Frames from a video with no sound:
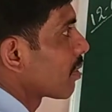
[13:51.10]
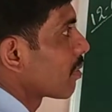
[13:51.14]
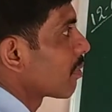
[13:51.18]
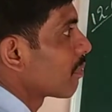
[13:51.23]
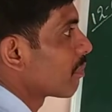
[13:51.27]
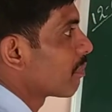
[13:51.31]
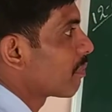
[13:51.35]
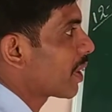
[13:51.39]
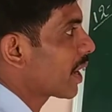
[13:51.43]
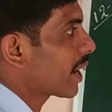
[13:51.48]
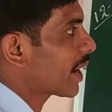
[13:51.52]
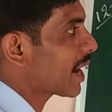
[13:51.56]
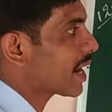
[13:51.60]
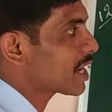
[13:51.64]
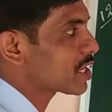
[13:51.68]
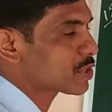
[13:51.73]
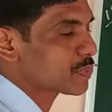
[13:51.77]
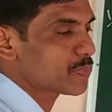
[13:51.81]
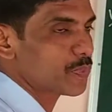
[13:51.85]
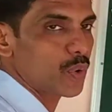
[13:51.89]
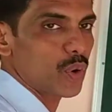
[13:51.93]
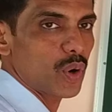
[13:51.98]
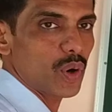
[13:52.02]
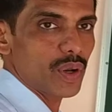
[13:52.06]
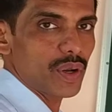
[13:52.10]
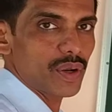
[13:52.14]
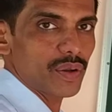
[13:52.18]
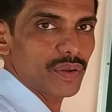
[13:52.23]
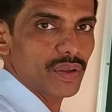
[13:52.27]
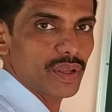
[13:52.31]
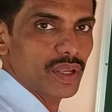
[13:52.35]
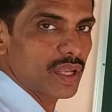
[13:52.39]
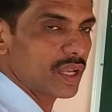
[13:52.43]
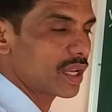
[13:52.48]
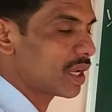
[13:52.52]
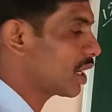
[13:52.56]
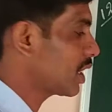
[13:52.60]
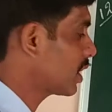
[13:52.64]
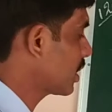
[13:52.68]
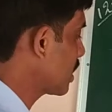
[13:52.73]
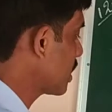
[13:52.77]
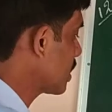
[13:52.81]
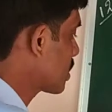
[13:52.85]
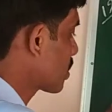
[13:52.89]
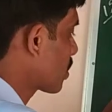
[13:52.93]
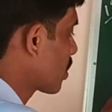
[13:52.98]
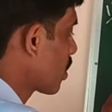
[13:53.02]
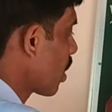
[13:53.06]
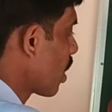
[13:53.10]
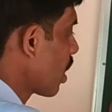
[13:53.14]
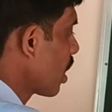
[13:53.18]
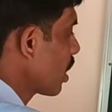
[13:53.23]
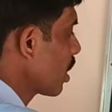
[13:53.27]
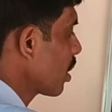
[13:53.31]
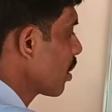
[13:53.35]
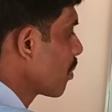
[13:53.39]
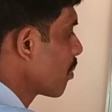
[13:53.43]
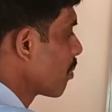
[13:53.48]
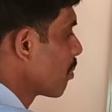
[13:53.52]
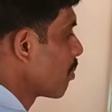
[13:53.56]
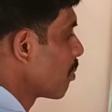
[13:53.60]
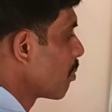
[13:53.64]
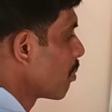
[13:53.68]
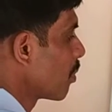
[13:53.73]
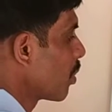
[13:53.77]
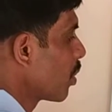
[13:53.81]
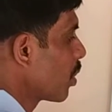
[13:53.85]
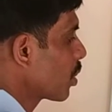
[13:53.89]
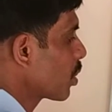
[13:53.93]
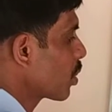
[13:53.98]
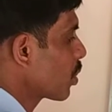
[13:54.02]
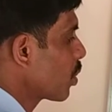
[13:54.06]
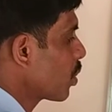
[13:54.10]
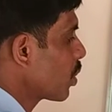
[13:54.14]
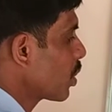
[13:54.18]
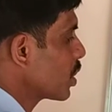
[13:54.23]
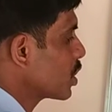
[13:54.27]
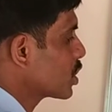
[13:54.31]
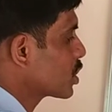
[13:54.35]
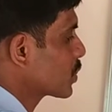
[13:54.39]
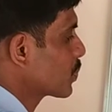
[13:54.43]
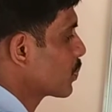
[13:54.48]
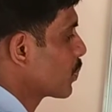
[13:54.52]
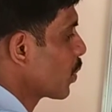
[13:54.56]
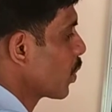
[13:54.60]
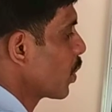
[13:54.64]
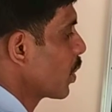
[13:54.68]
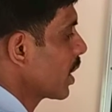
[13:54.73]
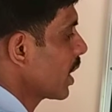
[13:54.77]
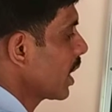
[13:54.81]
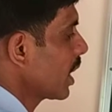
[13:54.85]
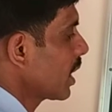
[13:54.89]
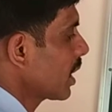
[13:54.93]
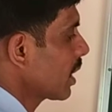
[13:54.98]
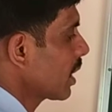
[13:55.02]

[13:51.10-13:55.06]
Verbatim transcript: megaspore it is called monosporic